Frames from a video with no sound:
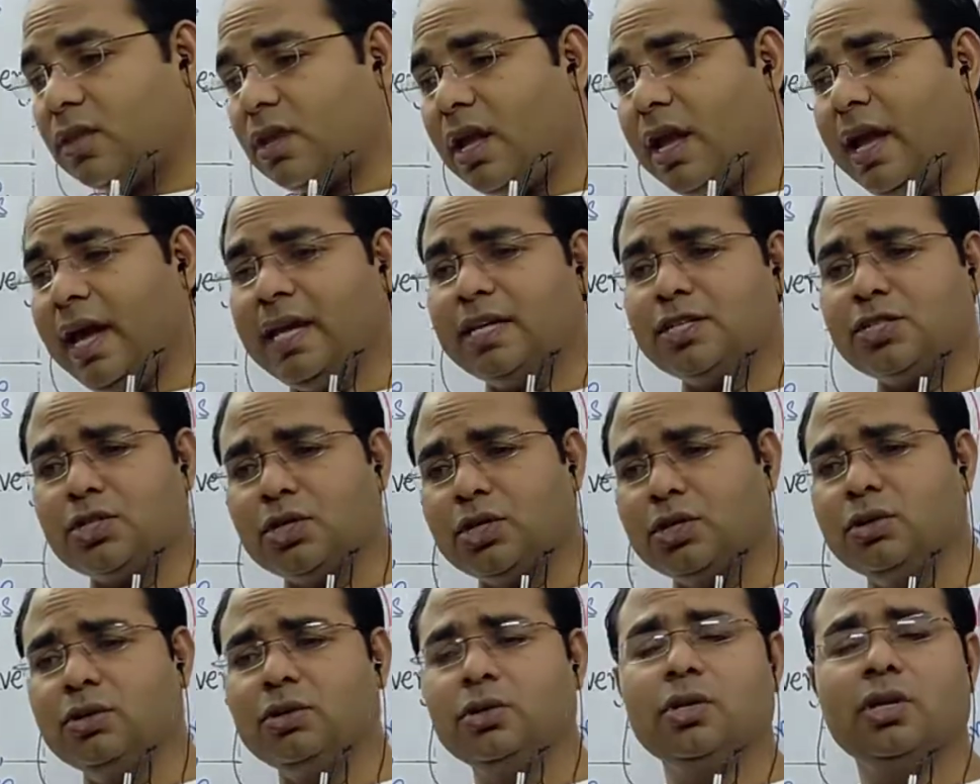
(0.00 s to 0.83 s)
has
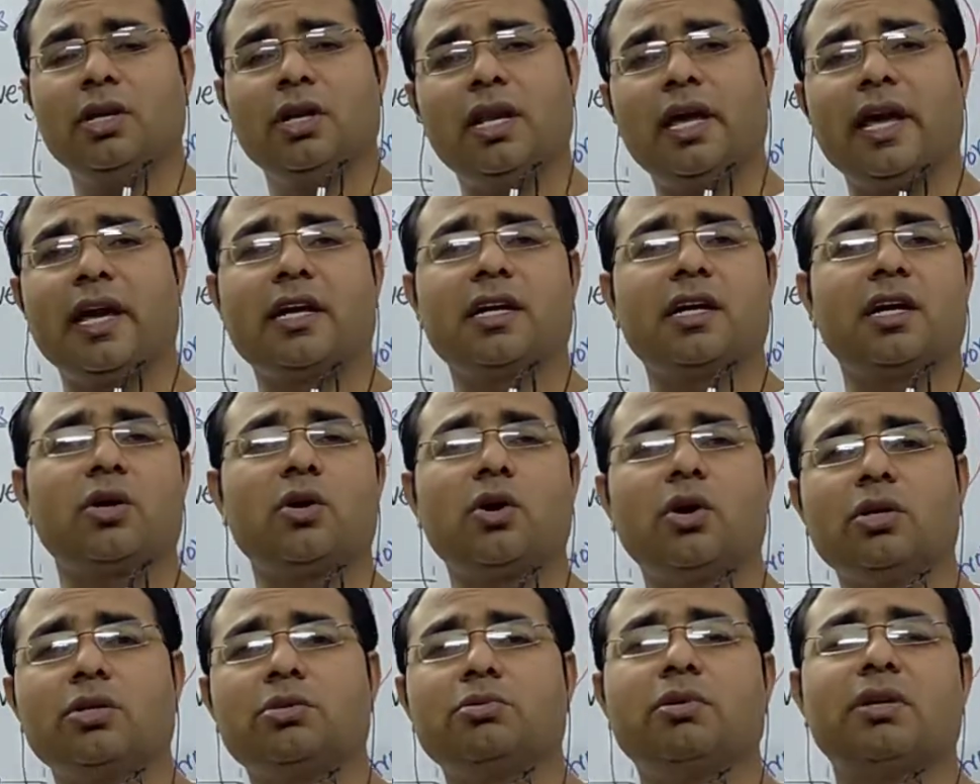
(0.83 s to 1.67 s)
to
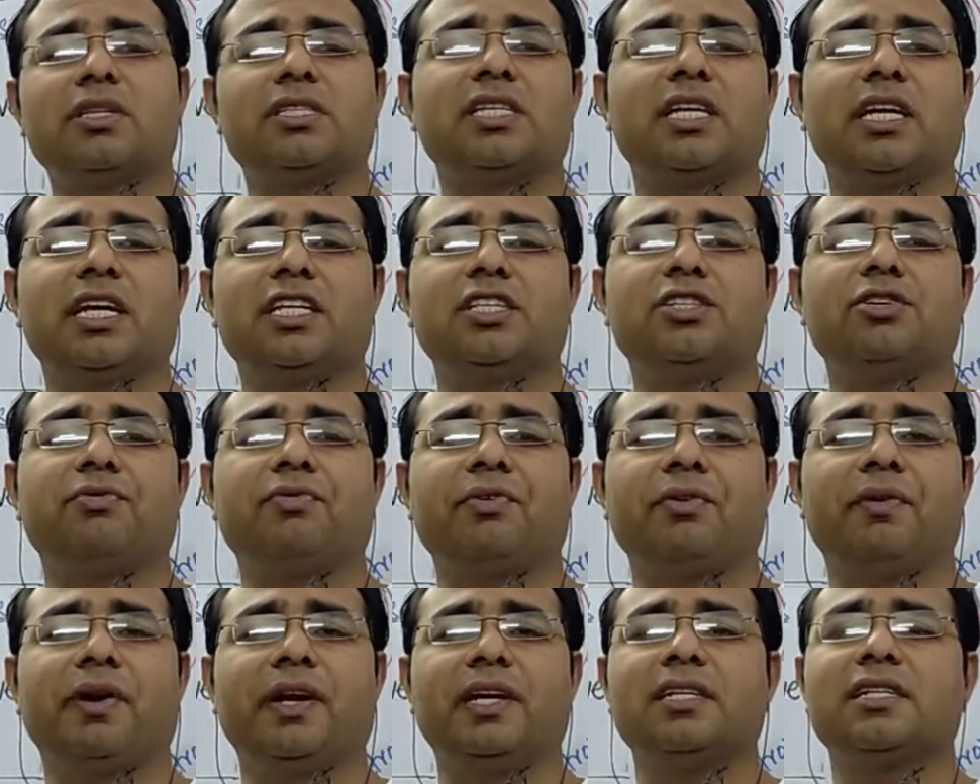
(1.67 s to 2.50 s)
go through a series of
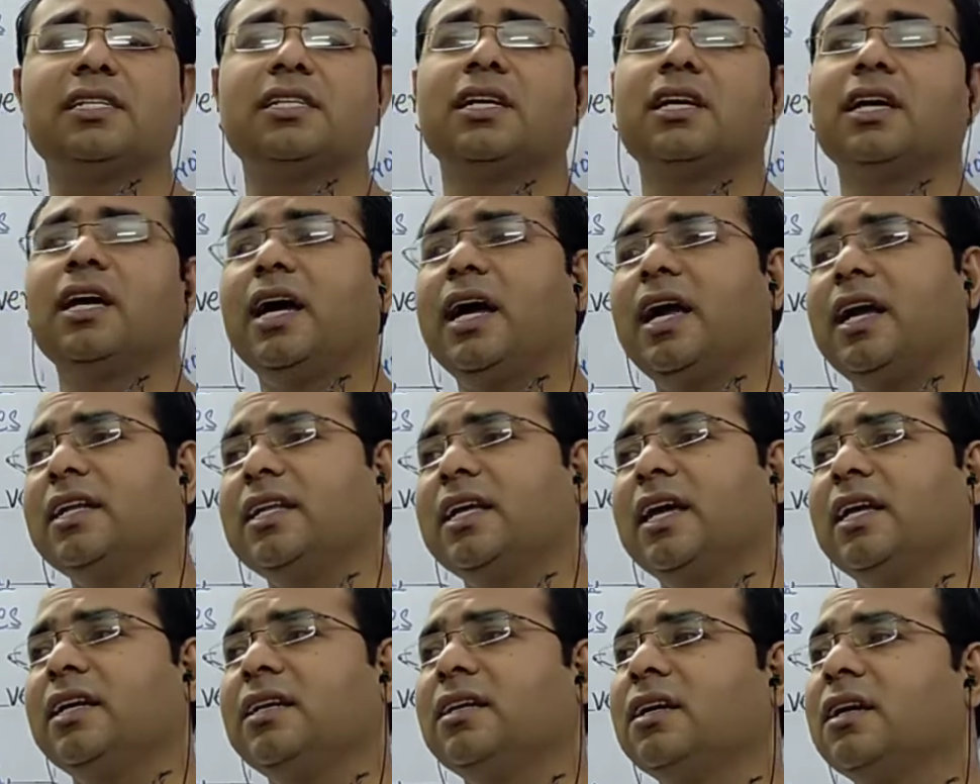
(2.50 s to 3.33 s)
events, and
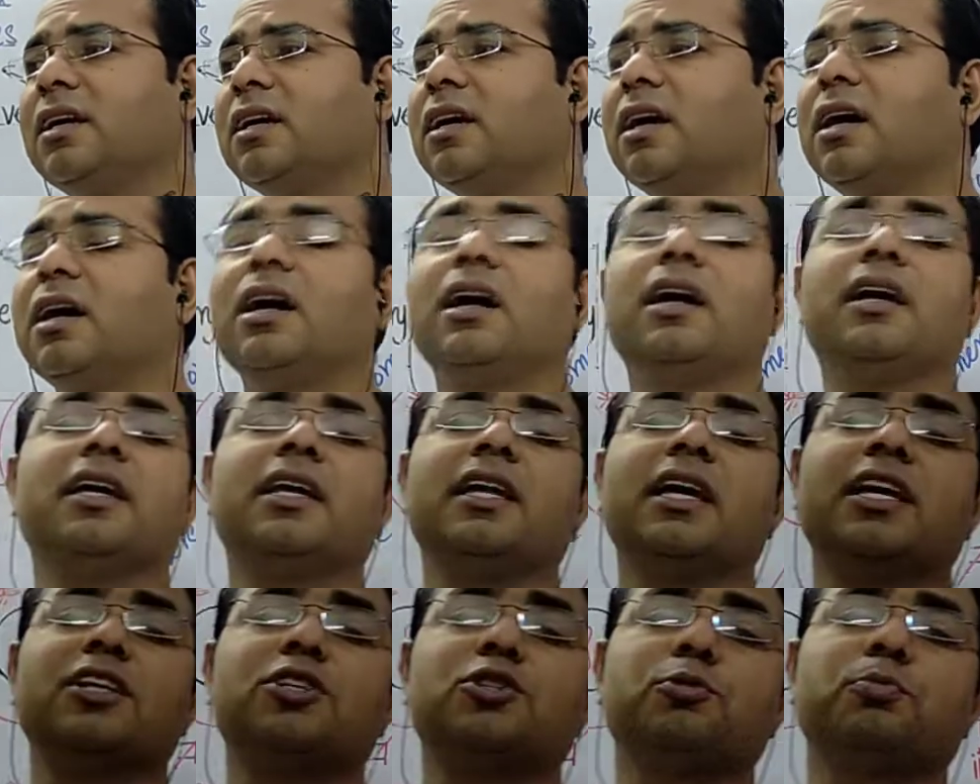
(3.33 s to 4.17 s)
then it
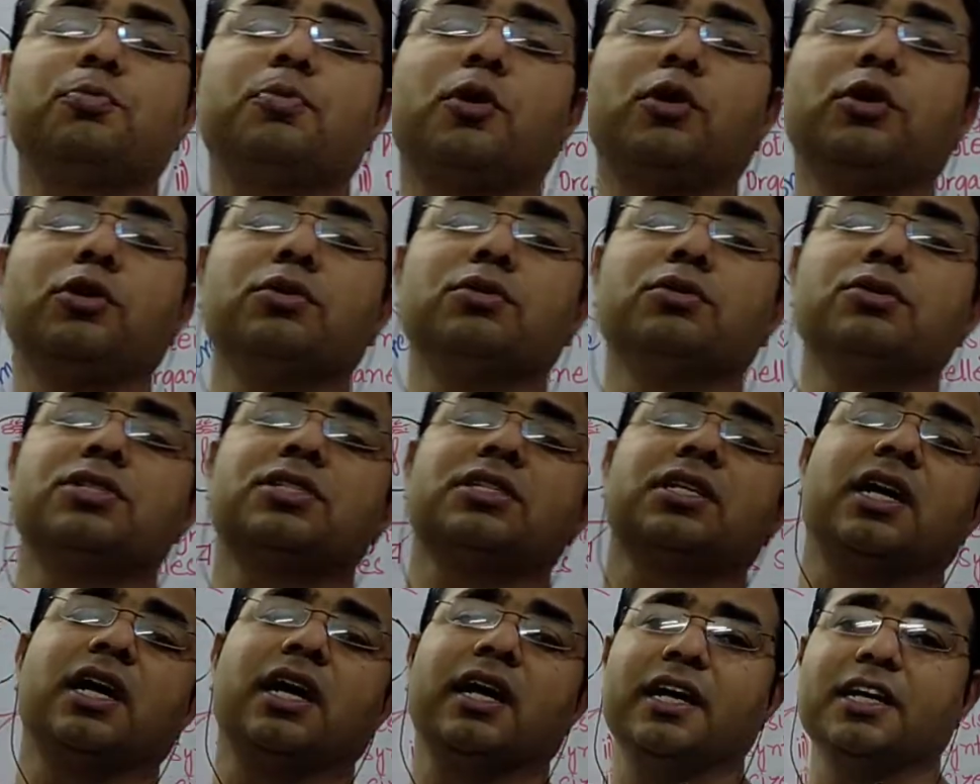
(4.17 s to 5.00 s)
has to produce
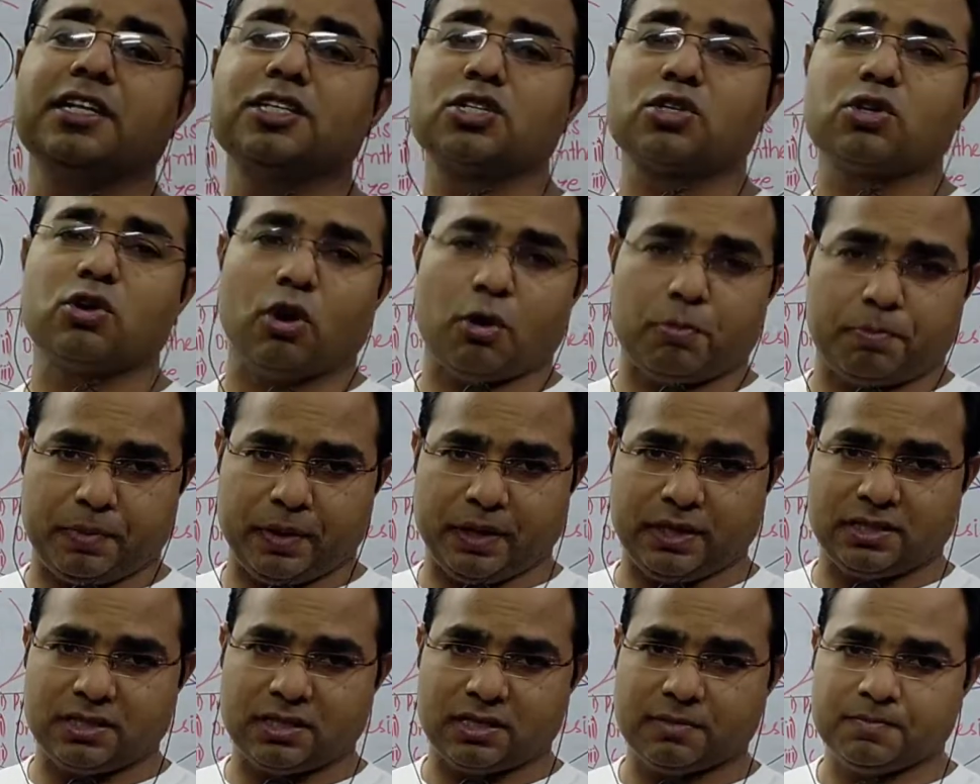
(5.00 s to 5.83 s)
its
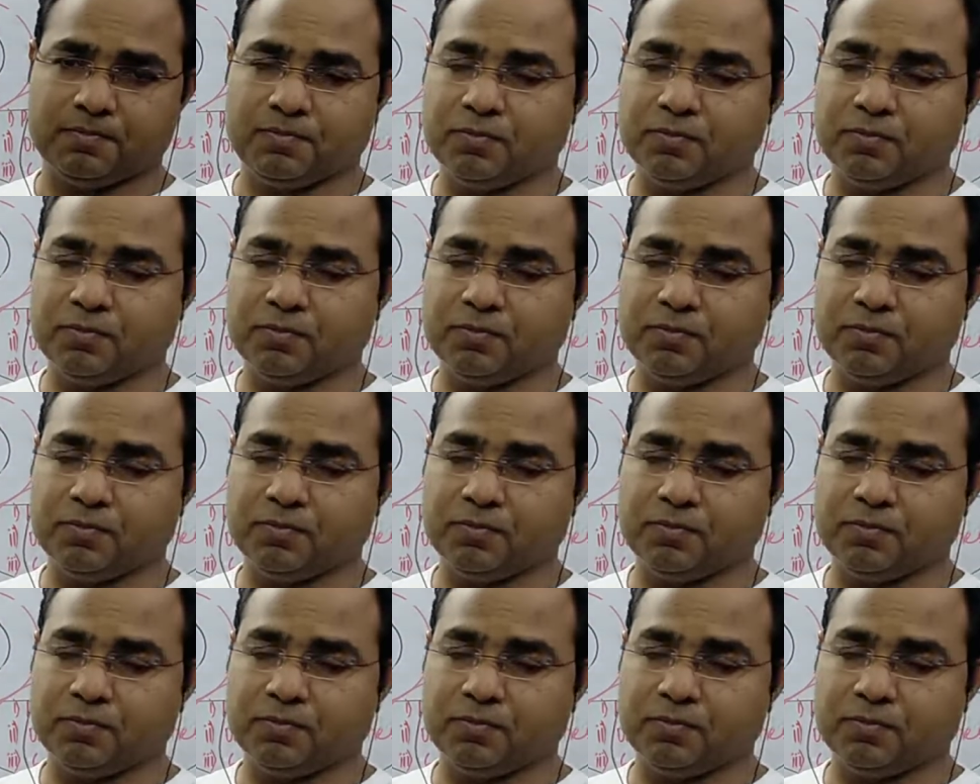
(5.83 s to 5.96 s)
copies.